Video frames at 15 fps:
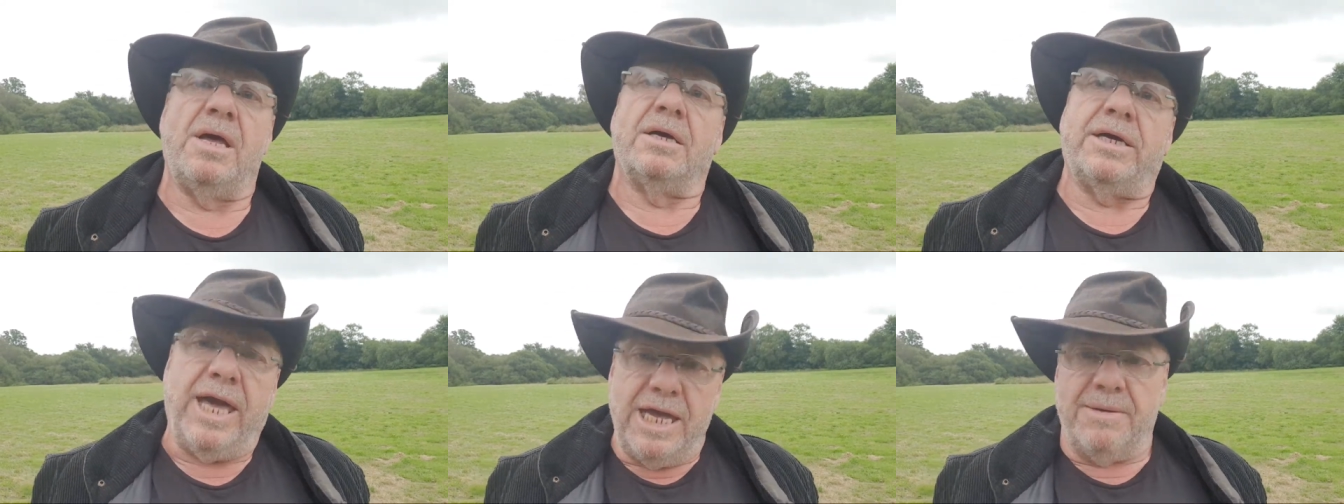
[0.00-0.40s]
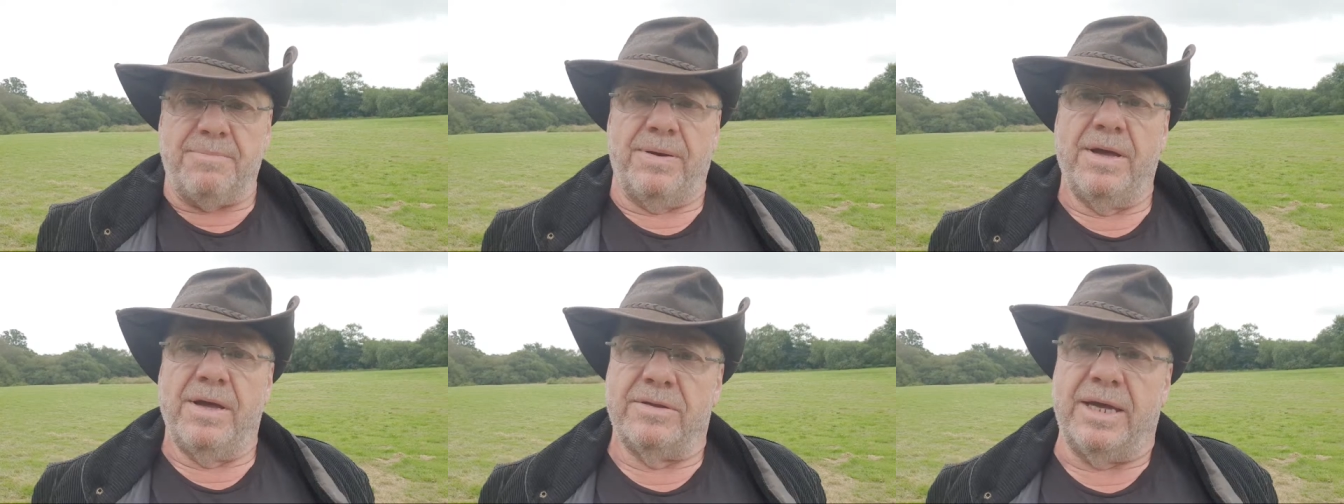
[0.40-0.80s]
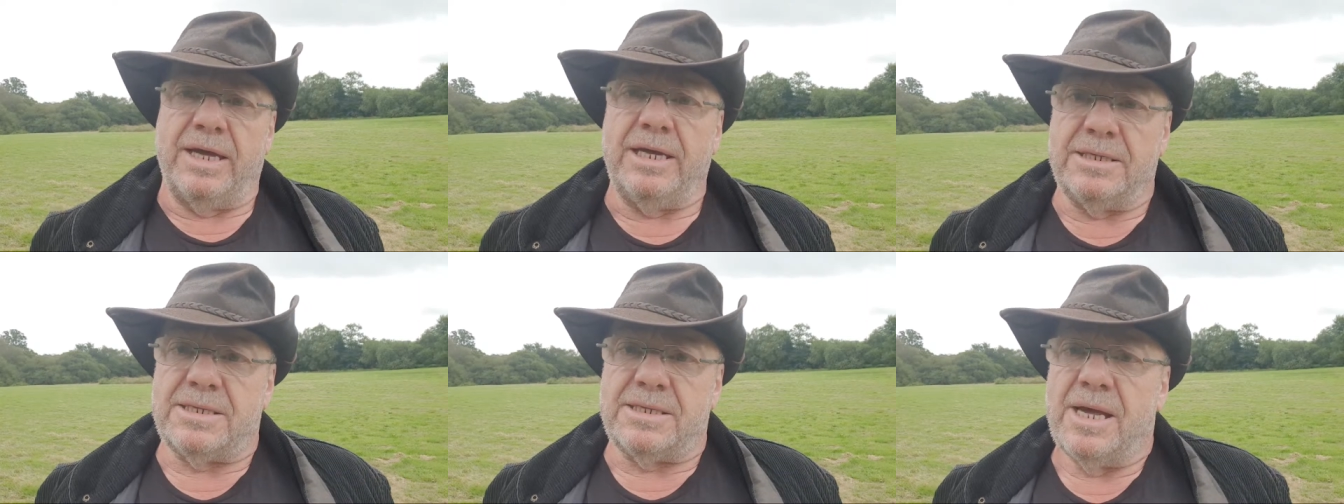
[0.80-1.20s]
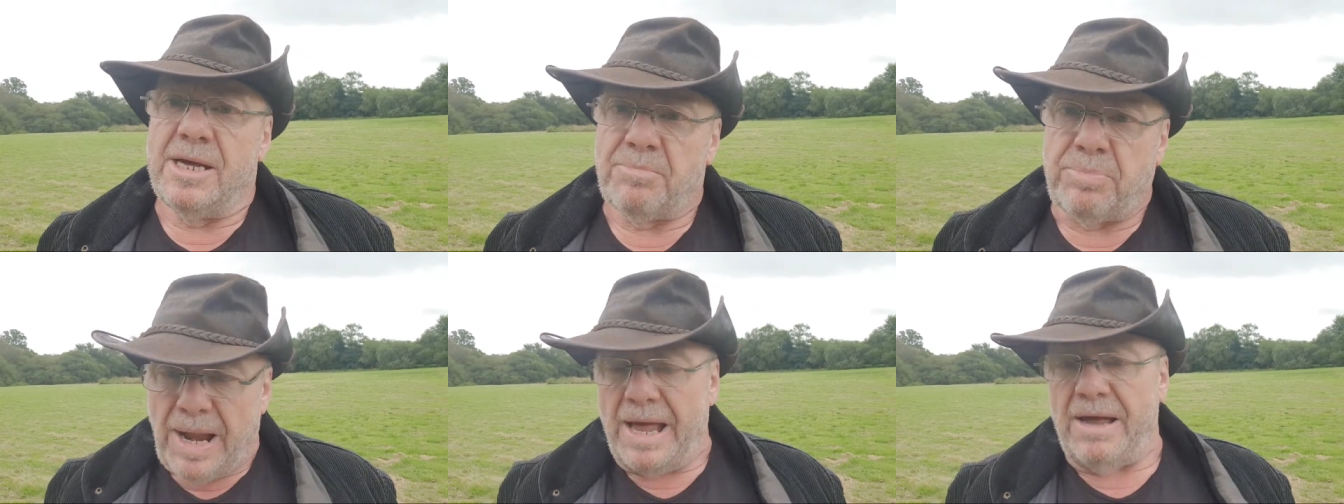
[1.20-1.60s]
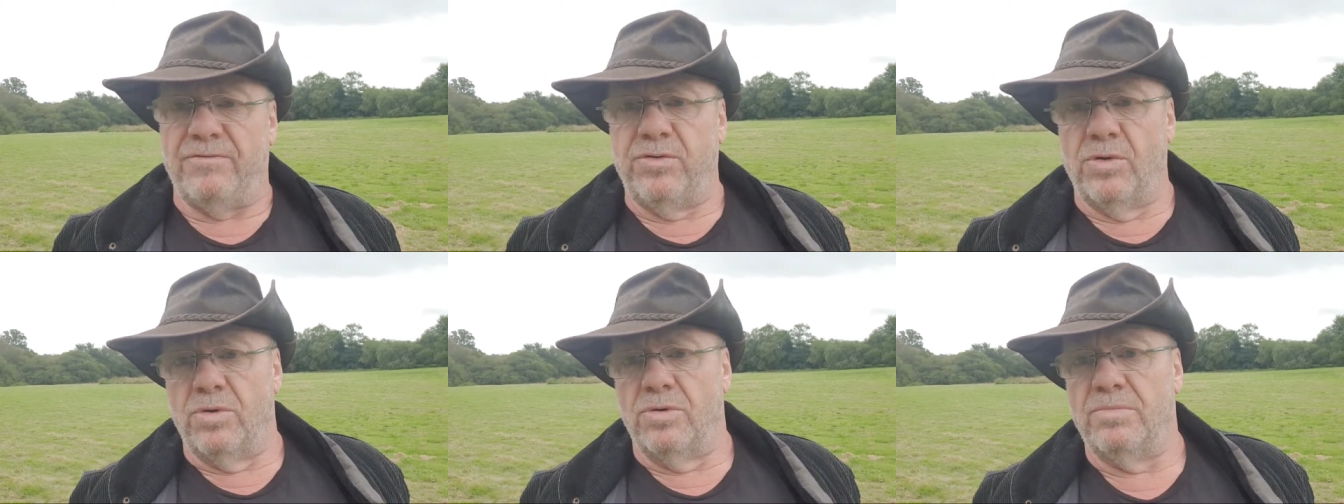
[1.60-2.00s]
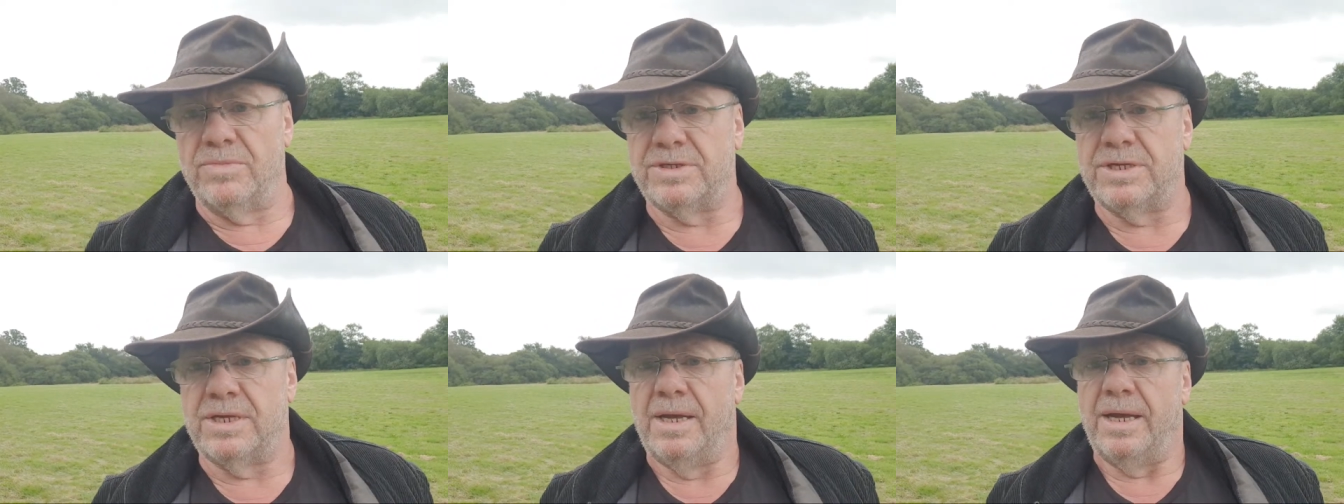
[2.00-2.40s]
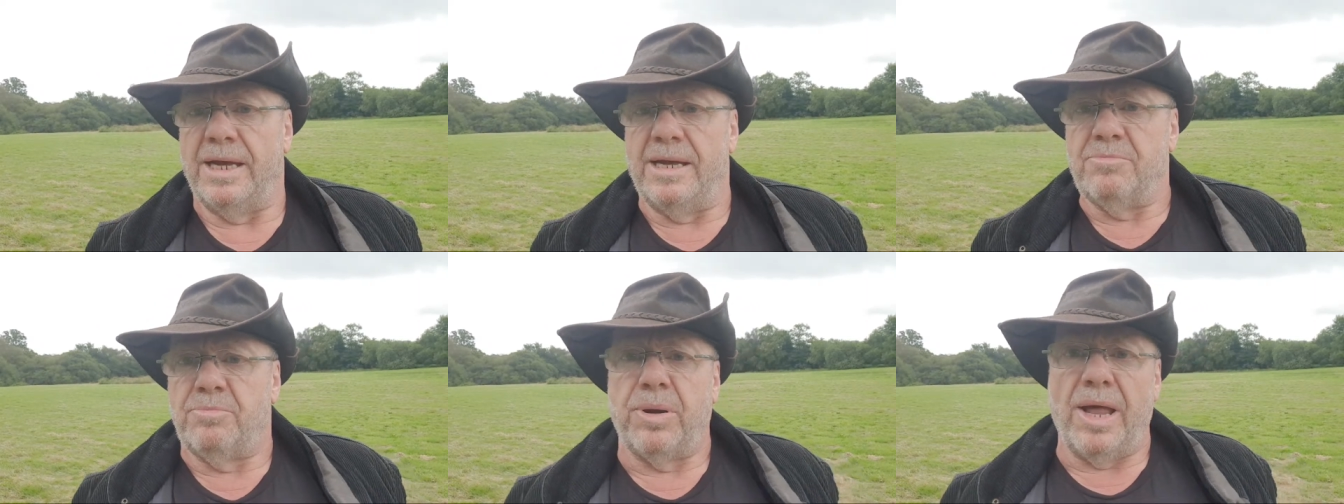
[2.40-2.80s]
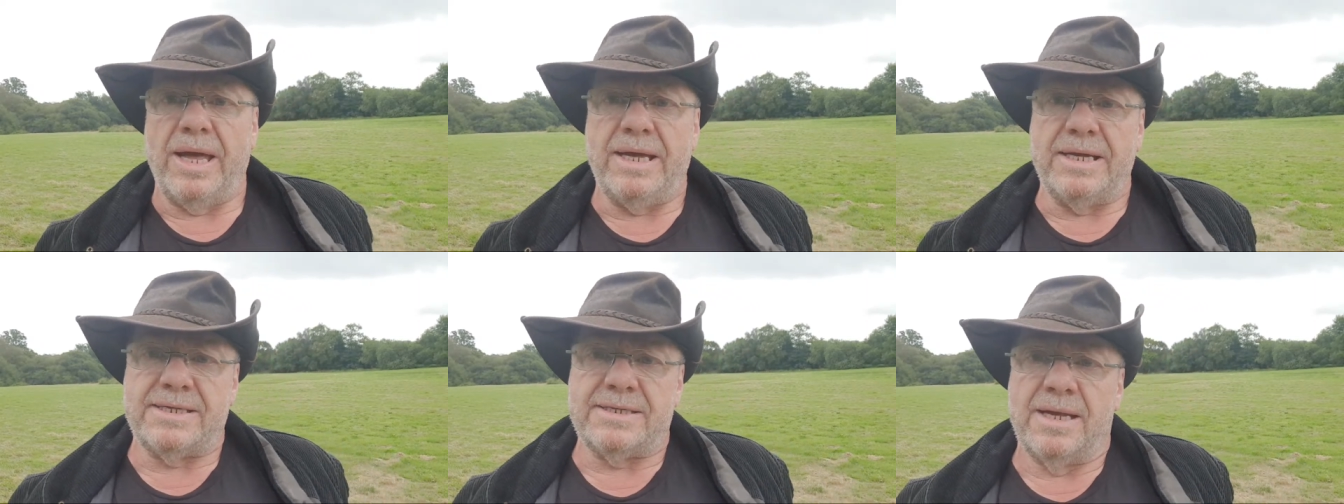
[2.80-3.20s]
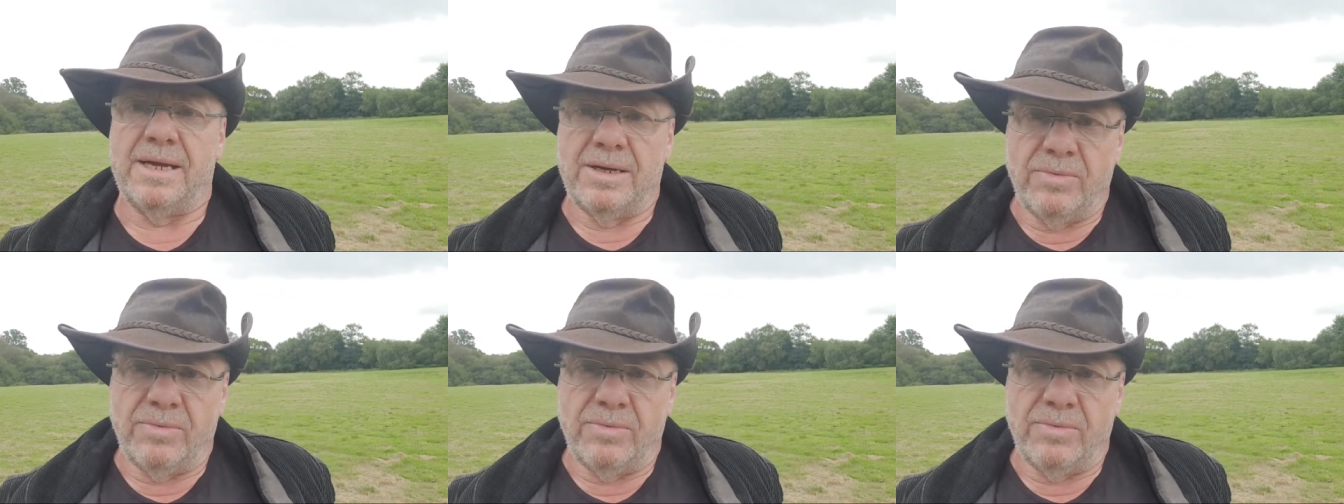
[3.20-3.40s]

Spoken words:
keep these platforms in place,